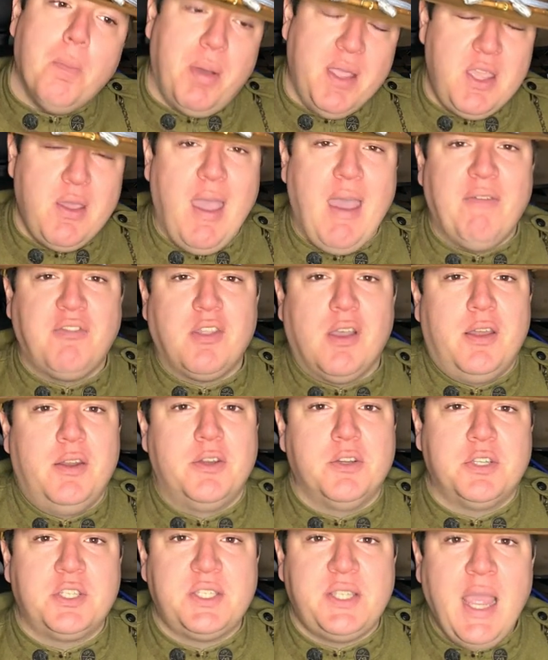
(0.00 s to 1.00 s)
but you have to
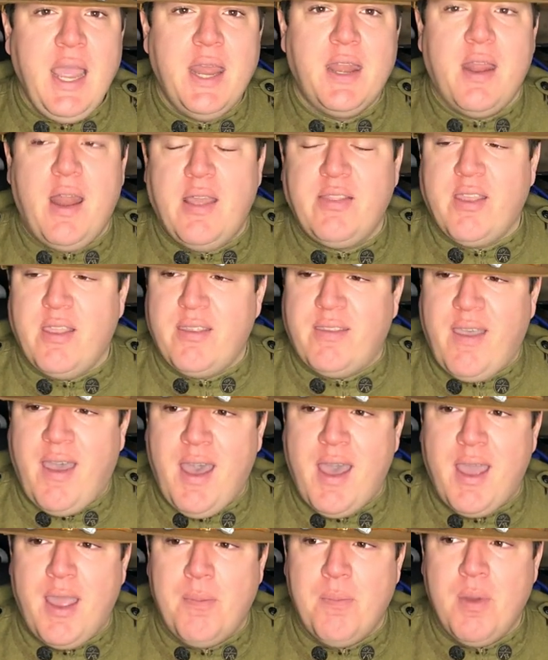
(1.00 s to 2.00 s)
understand it. At that
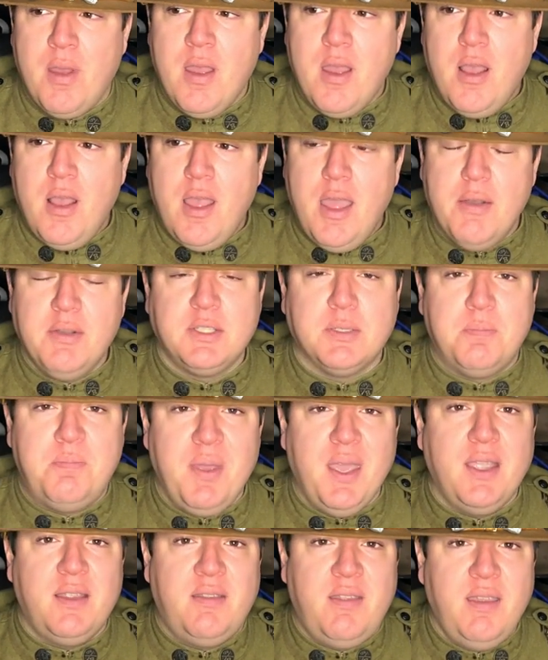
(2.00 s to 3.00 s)
time, it was a
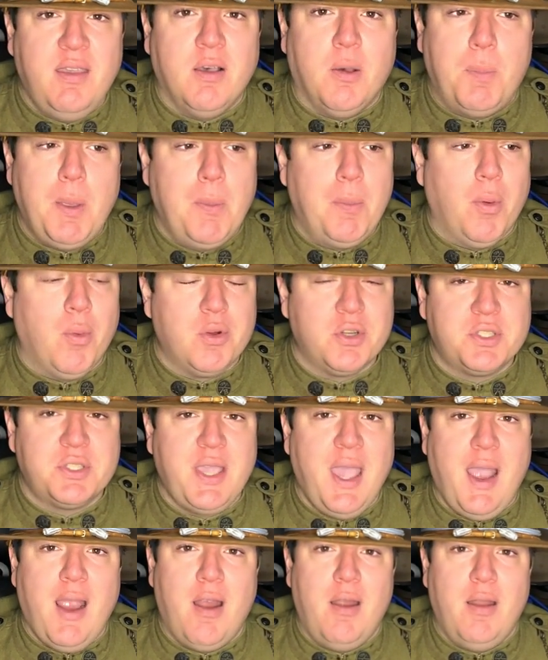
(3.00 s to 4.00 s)
big deal. People were
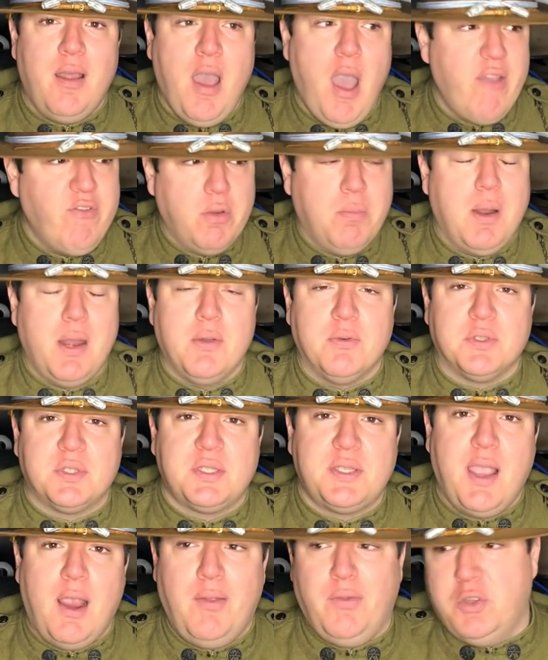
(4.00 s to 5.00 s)
scared. Everybody was
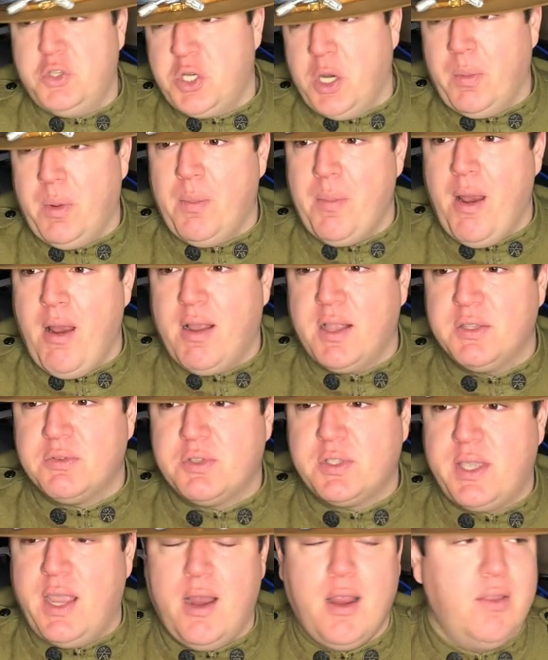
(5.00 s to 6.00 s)
scared. The German Americans were
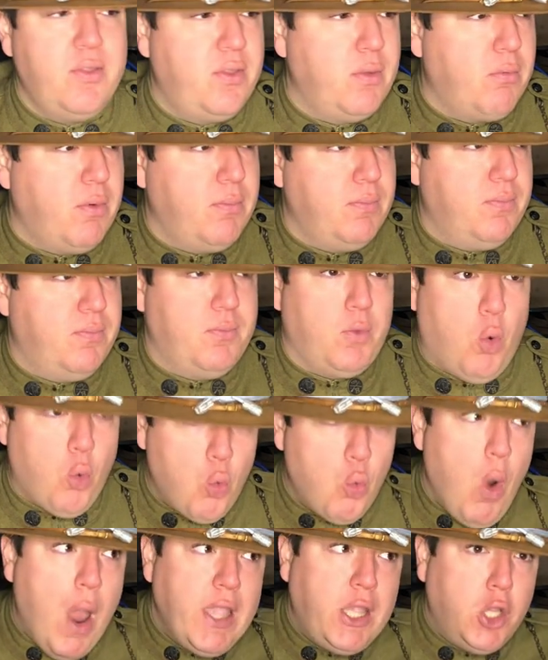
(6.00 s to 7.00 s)
scared. The
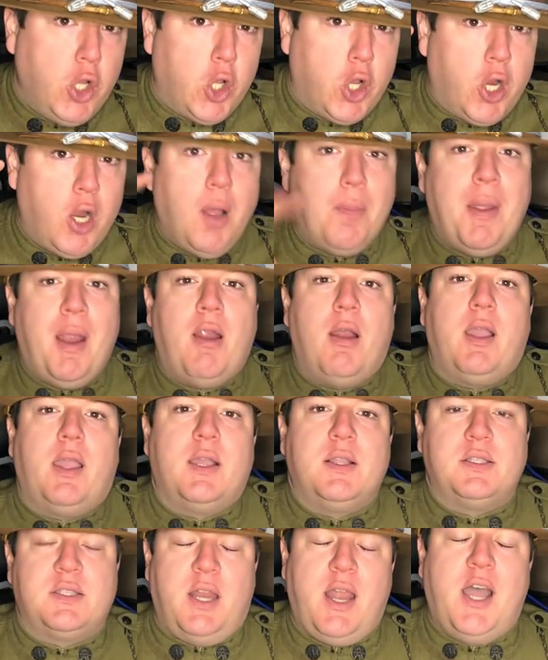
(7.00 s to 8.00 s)
regular
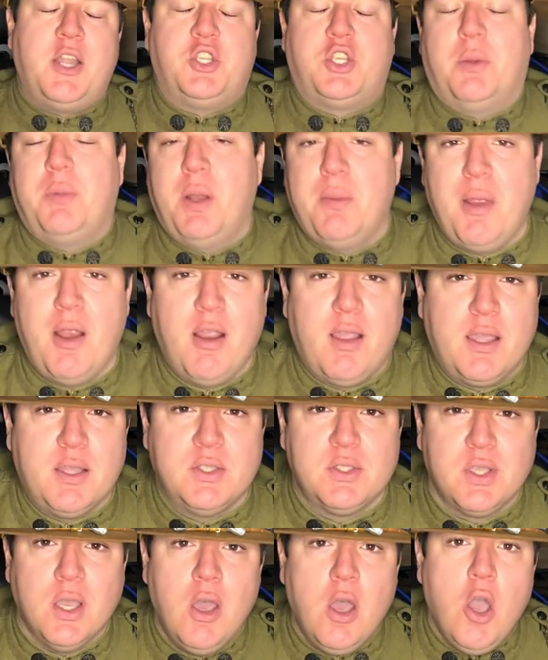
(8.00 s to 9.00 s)
Americans, the non-German
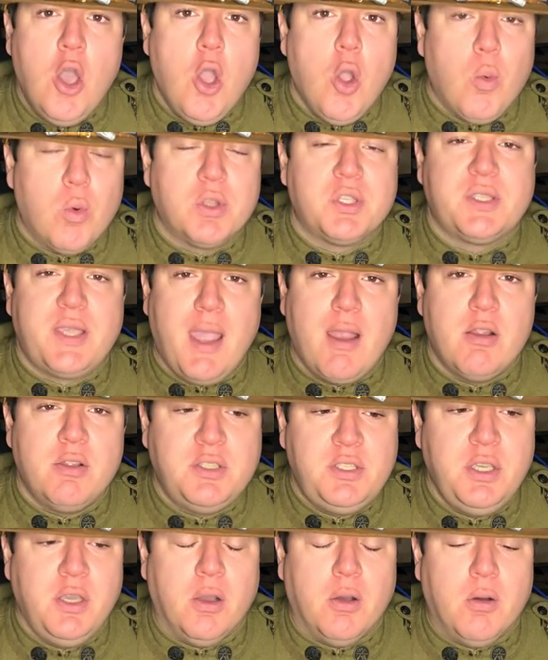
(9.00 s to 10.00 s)
Americans, were scared
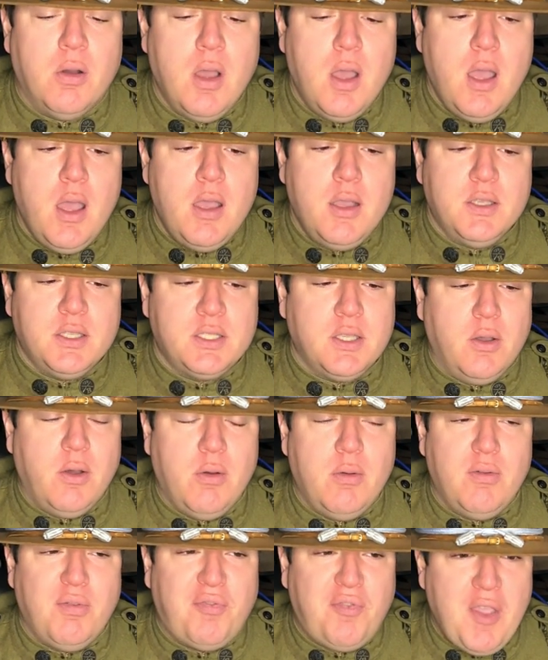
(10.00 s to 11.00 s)
too.
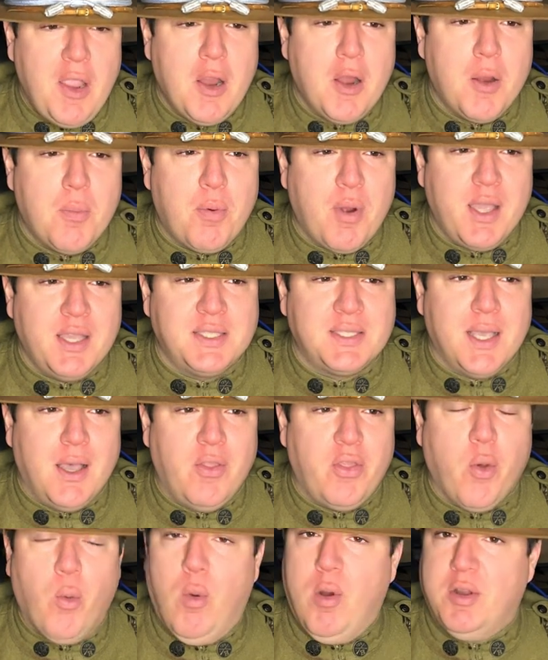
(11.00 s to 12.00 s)
So fear brings
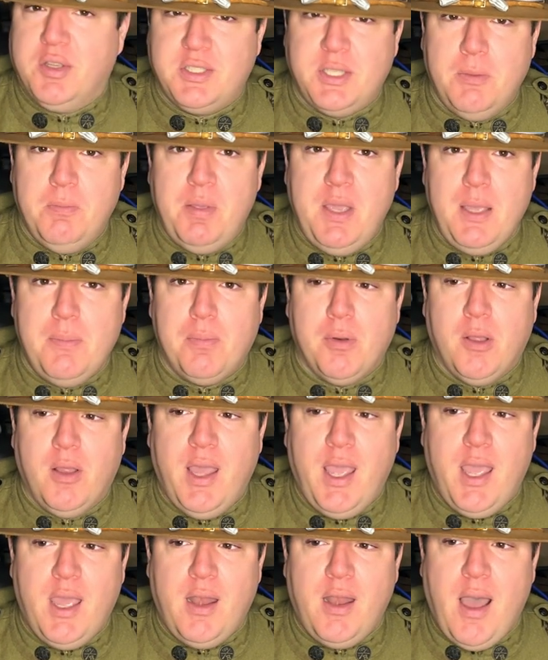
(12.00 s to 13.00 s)
out the worst in people,
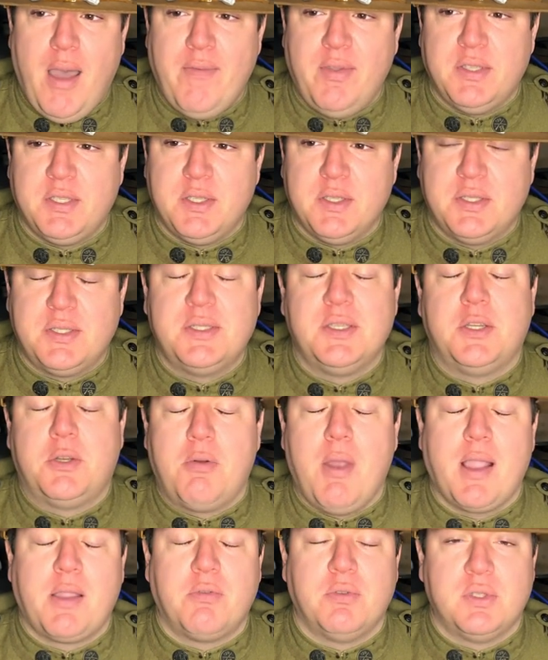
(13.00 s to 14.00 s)
and obviously this is a
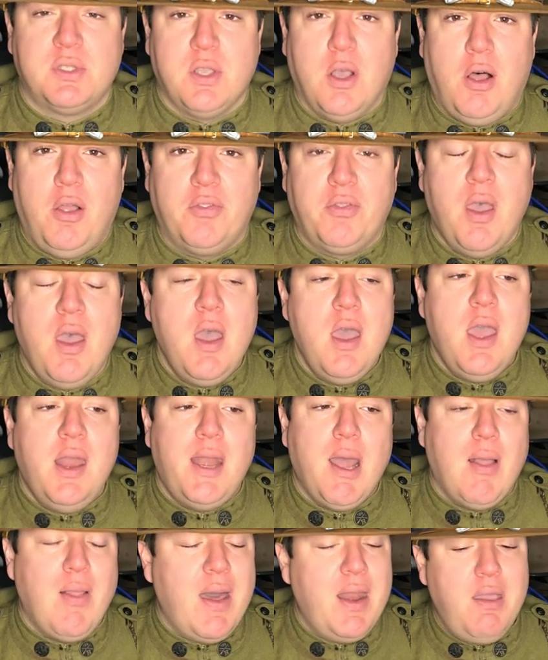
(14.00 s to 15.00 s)
direct result.
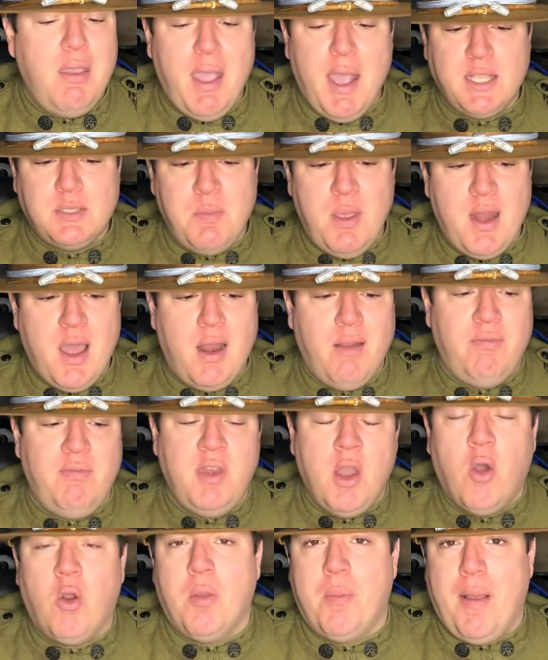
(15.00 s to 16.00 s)
Now, a lot of you guys may not have
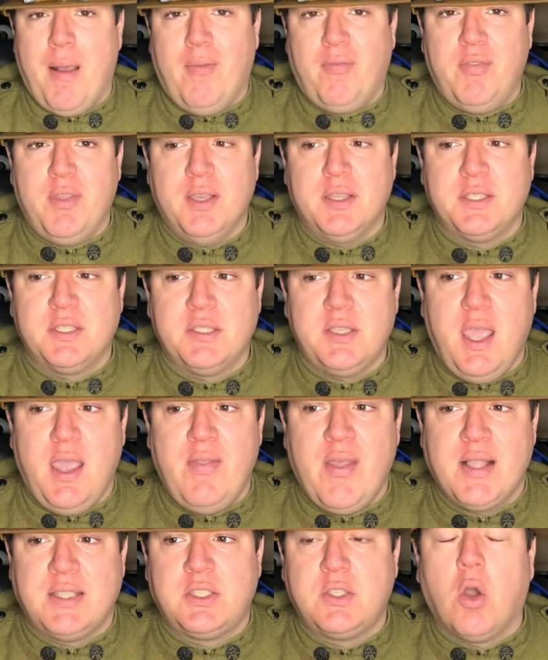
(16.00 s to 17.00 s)
known about this, and
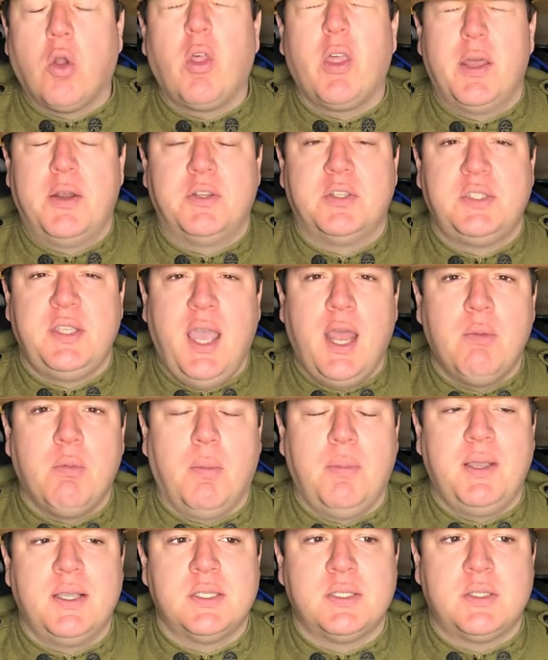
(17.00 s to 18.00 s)
that's totally
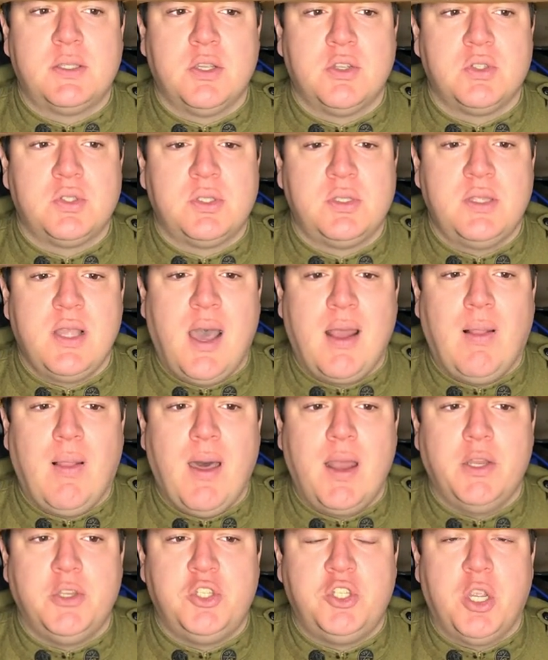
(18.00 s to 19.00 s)
understandable because there's not a
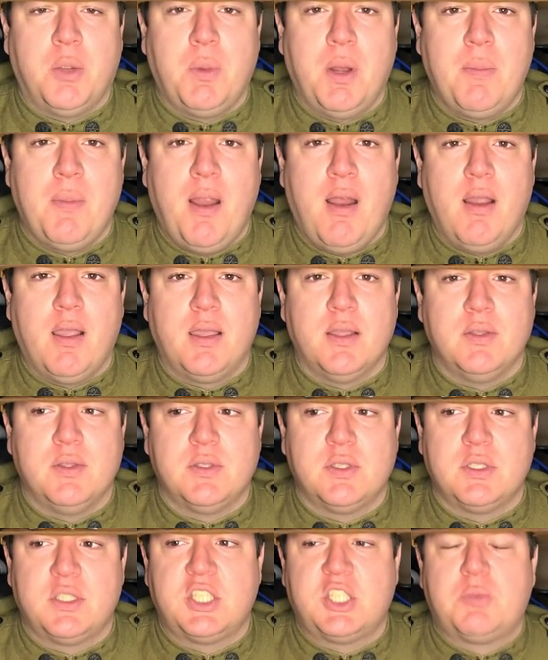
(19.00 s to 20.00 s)
lot of German
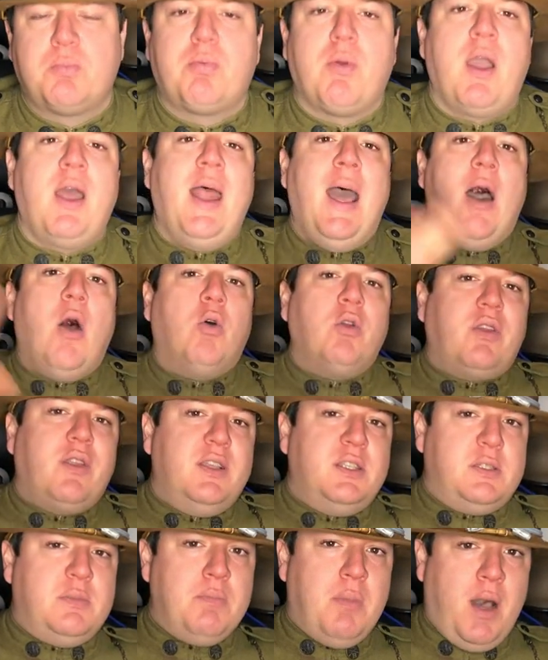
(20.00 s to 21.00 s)
Americans spread out
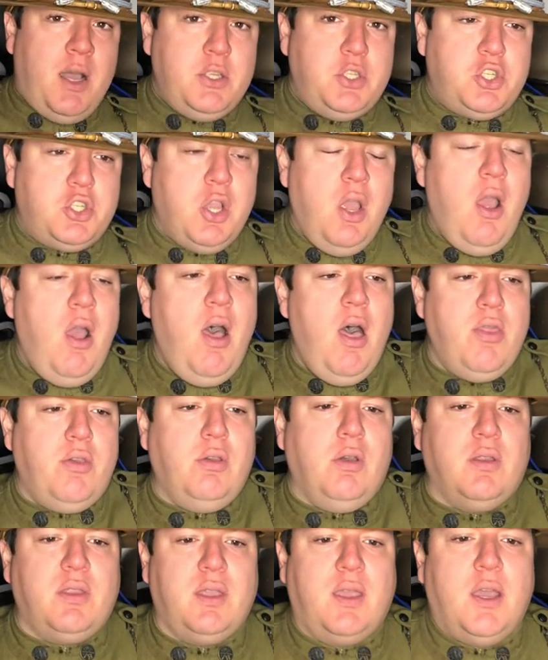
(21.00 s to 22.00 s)
as much
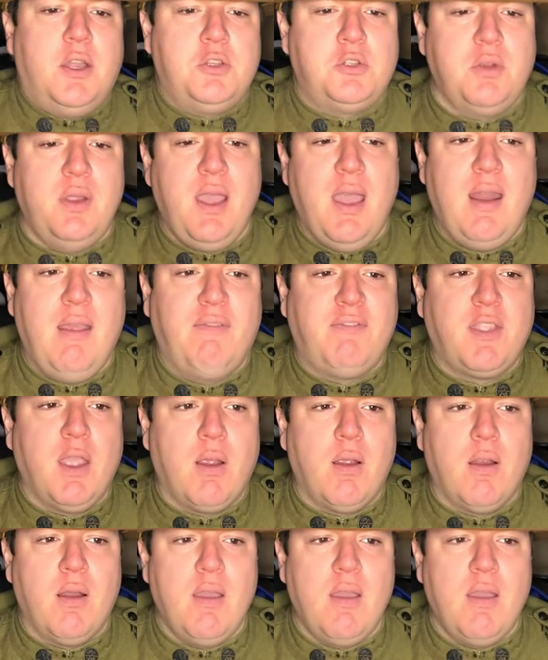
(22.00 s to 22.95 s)
throughout the country, and if they